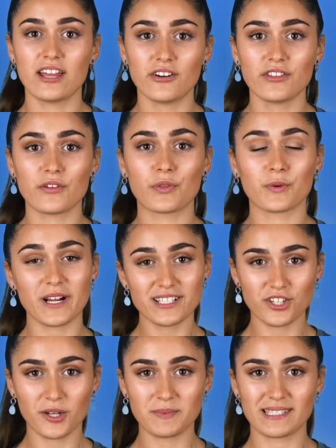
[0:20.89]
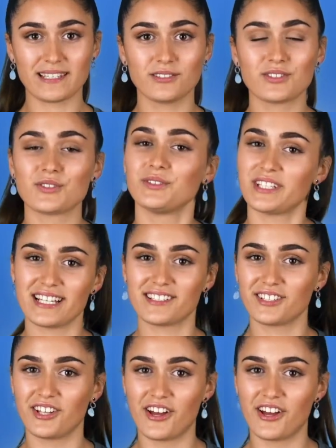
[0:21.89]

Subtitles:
here are the 3 top skills you'll need to